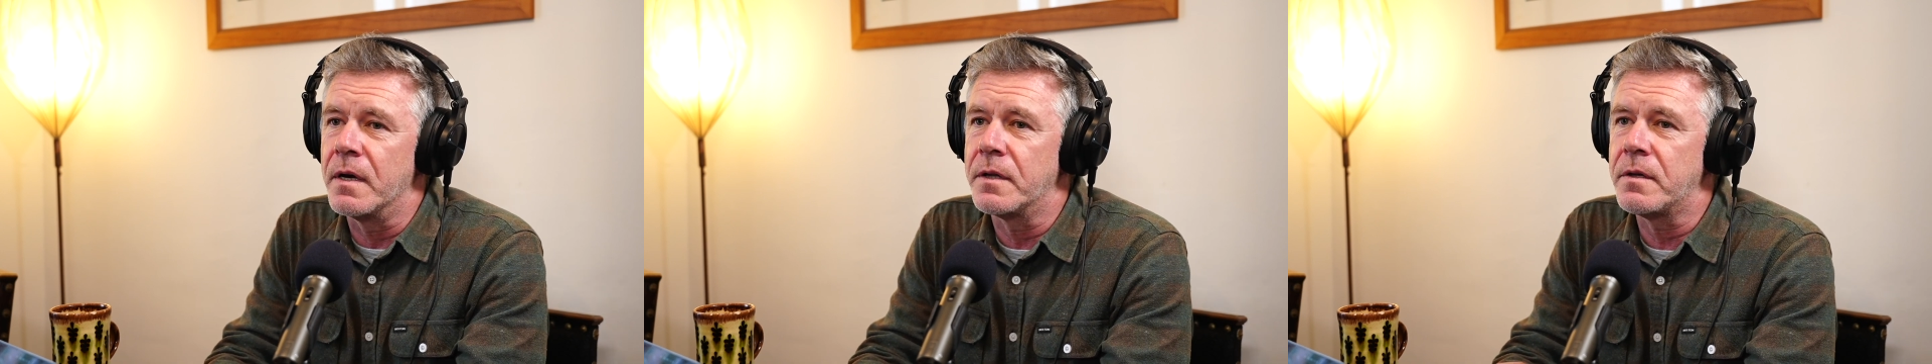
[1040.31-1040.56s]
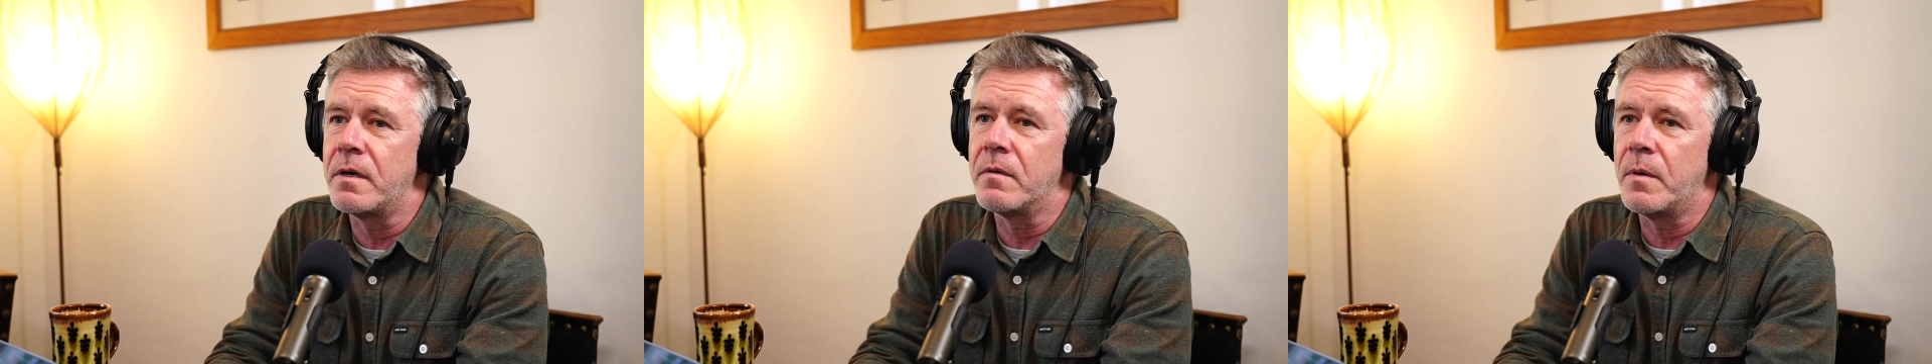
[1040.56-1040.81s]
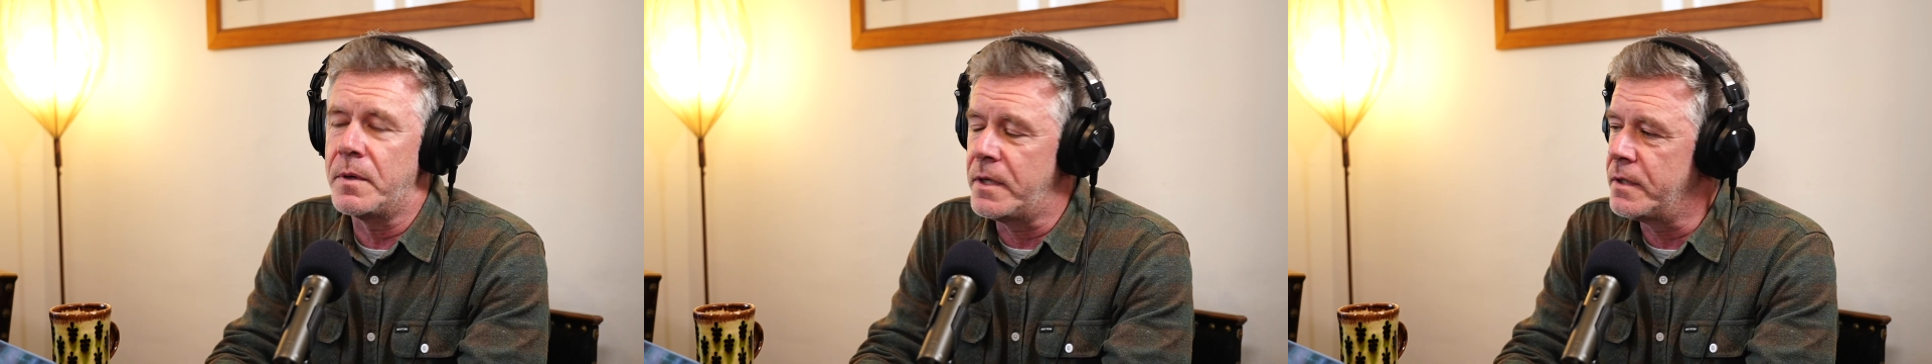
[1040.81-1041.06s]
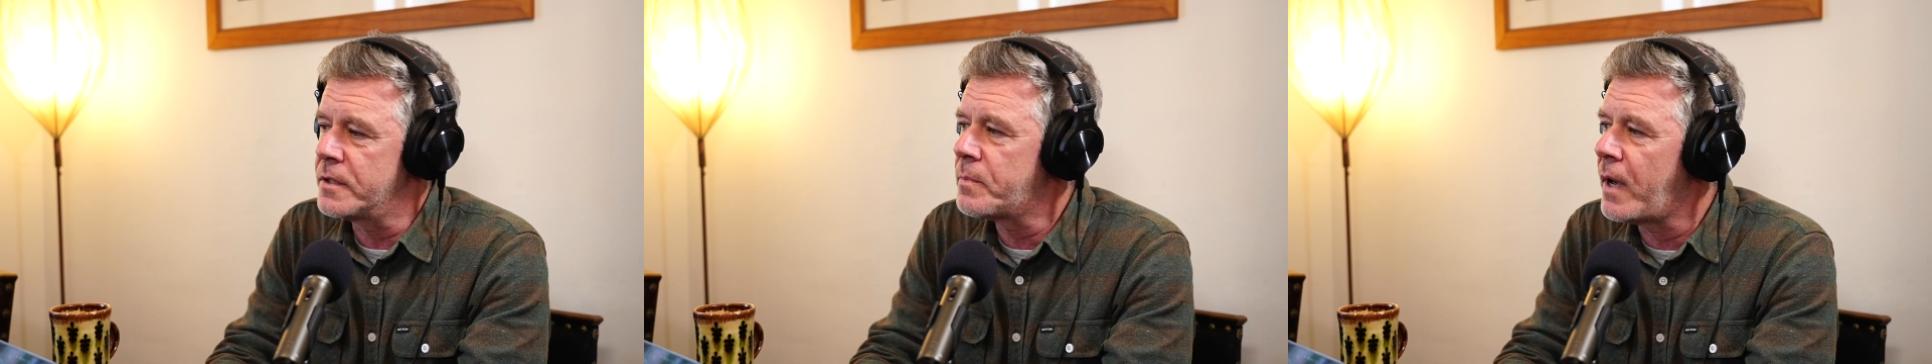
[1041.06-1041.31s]
And I don't know why we
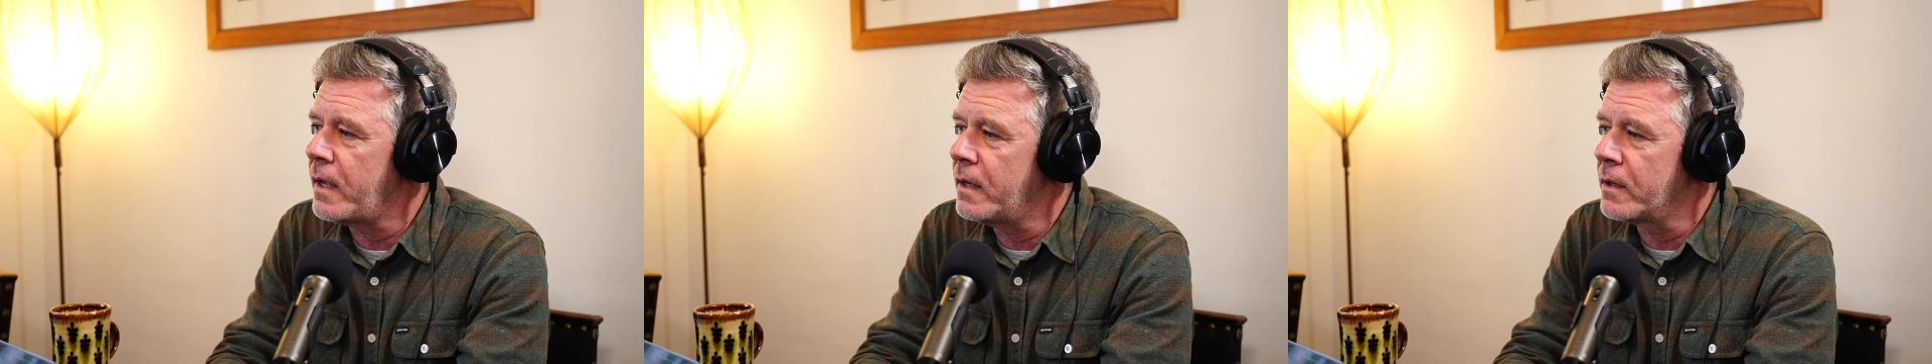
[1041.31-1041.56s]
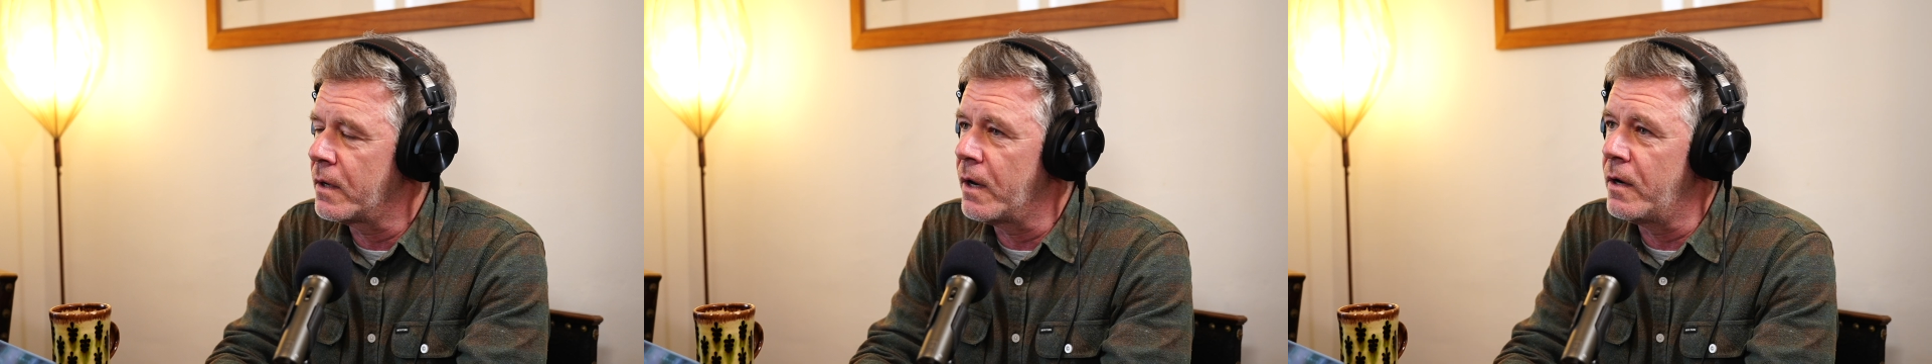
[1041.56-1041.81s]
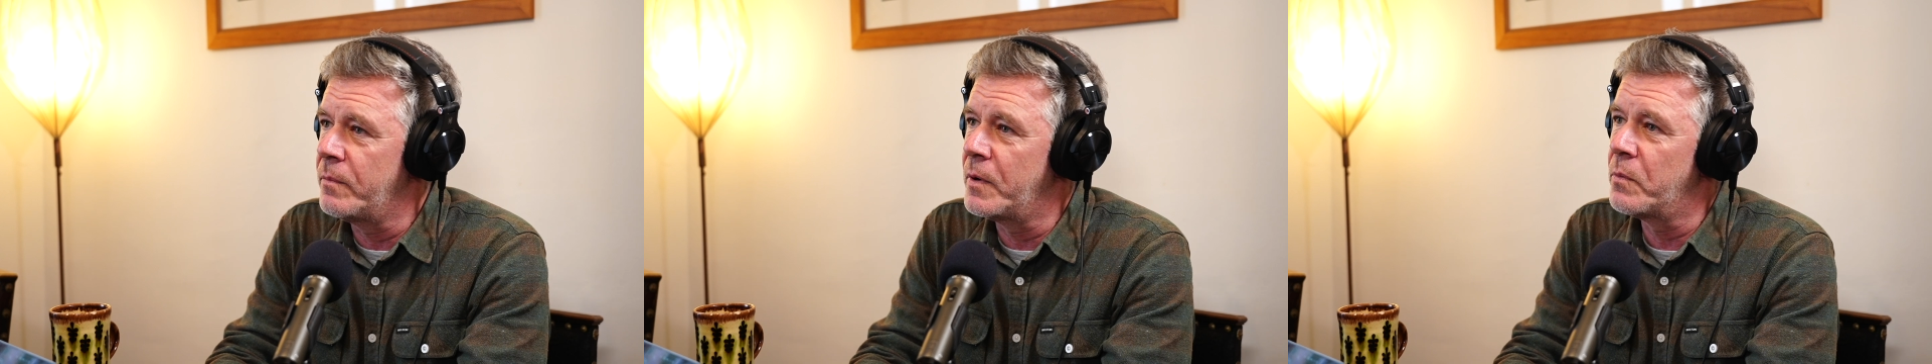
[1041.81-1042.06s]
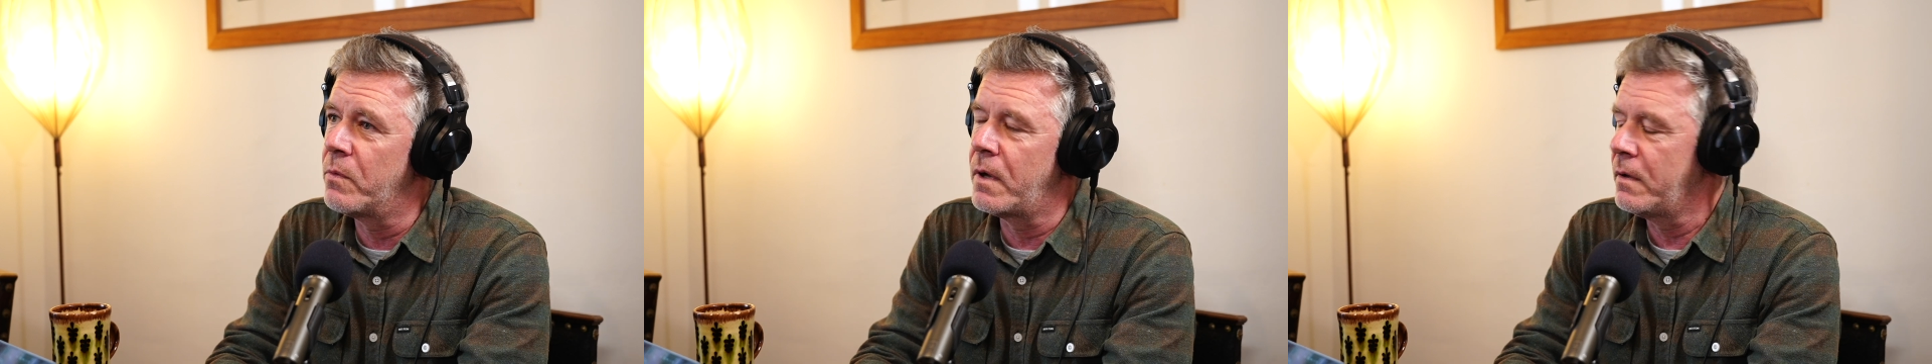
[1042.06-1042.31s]
didn't just pay it and go,
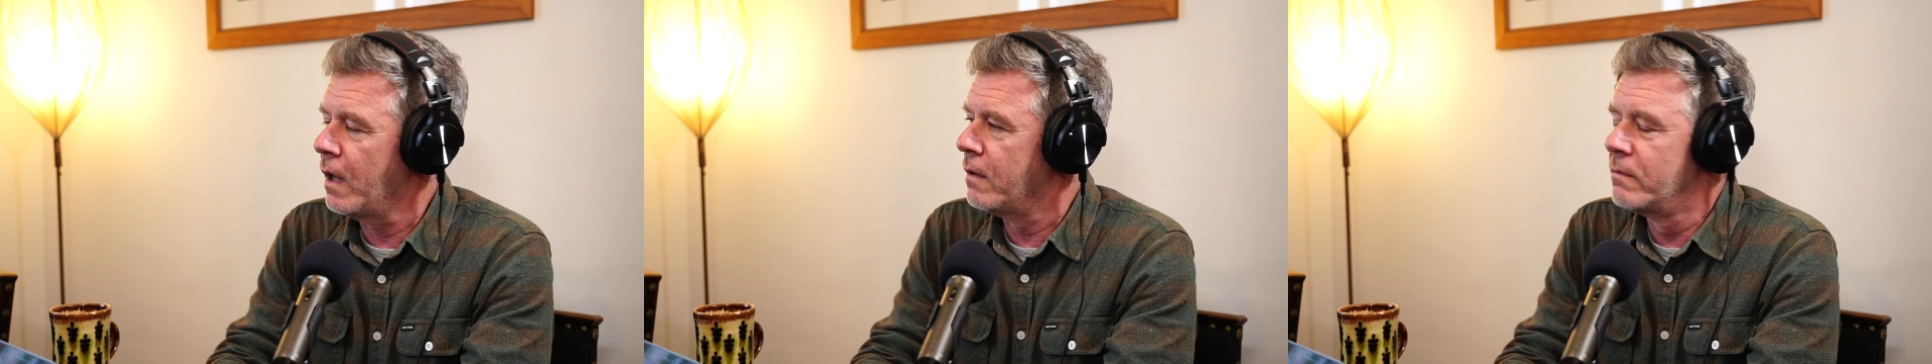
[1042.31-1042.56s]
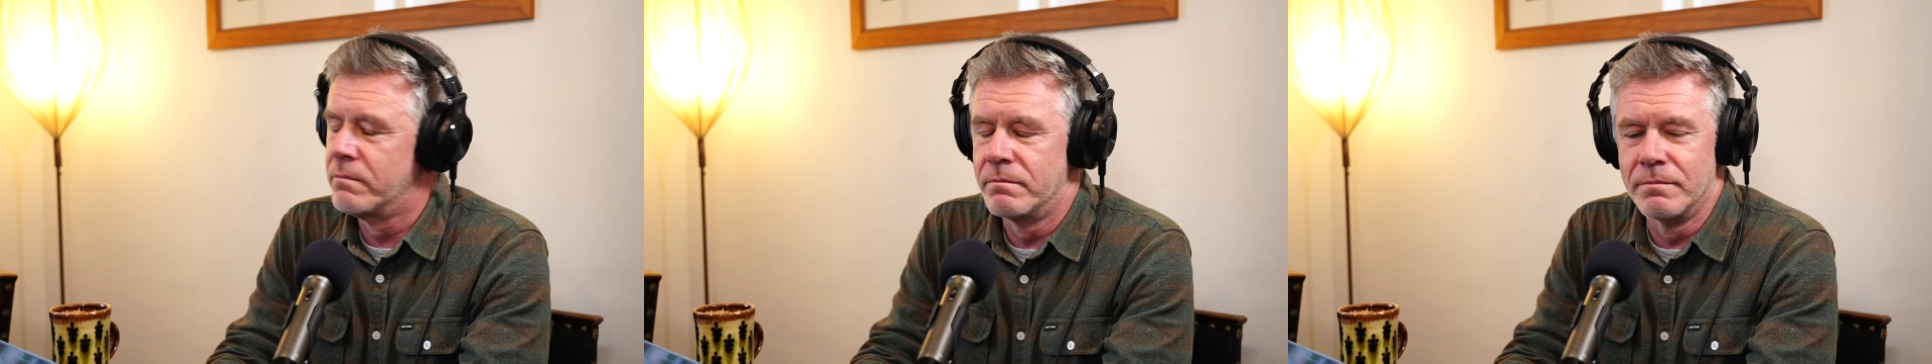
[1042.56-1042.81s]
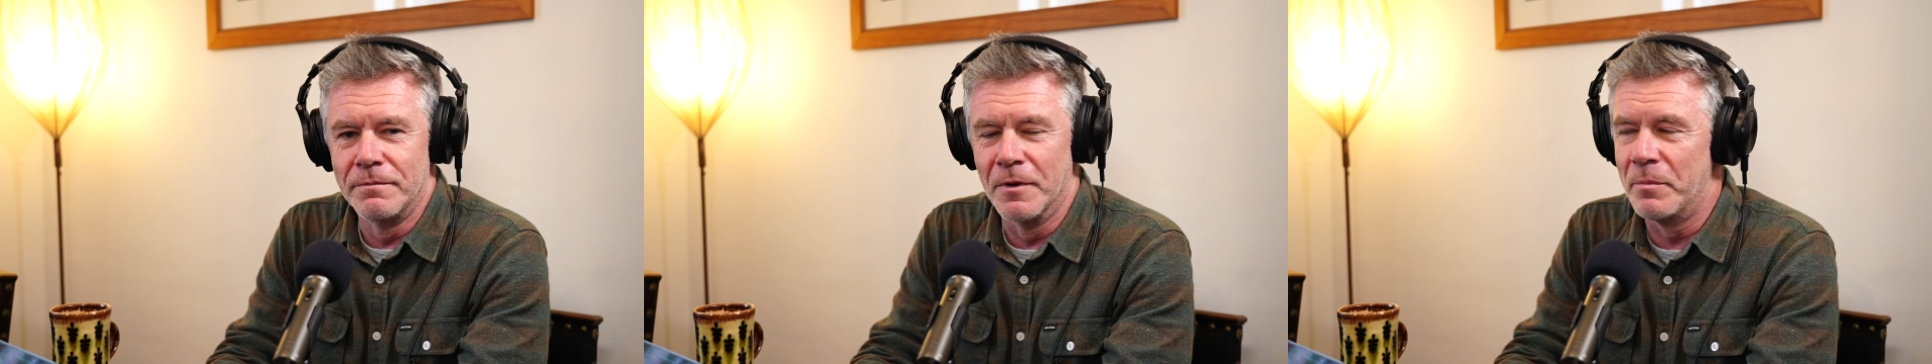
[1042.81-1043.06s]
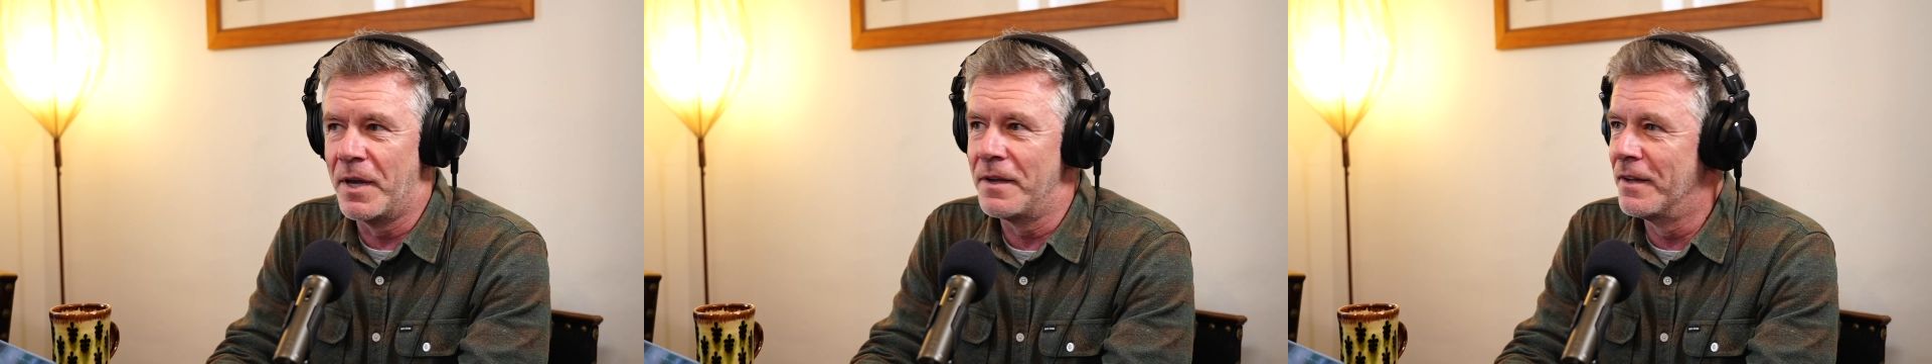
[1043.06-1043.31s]
but we were all like, no,
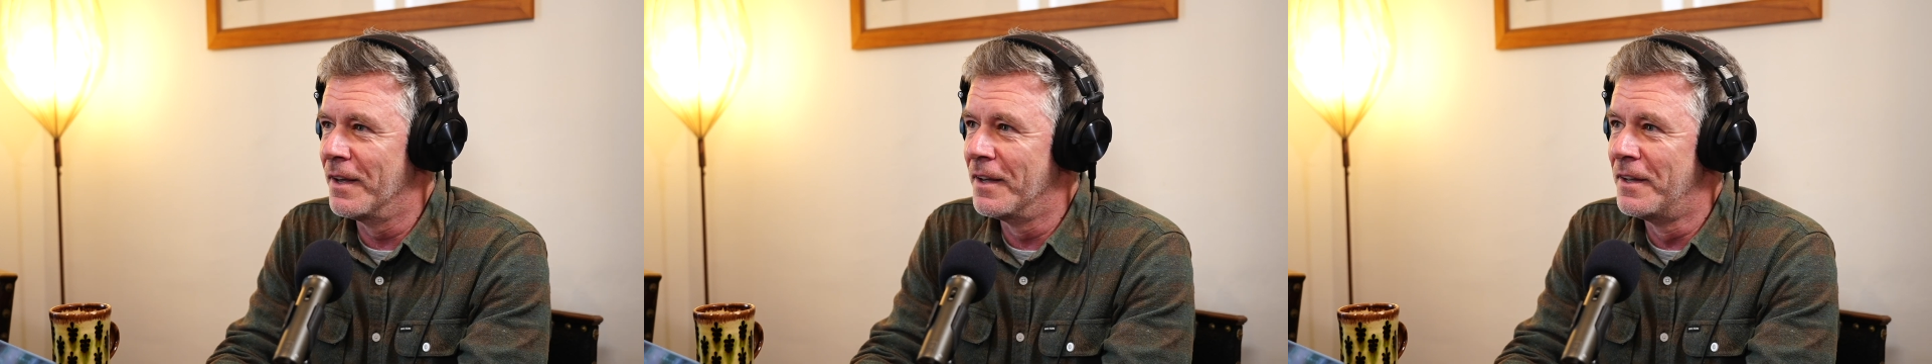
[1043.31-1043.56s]
not paying that.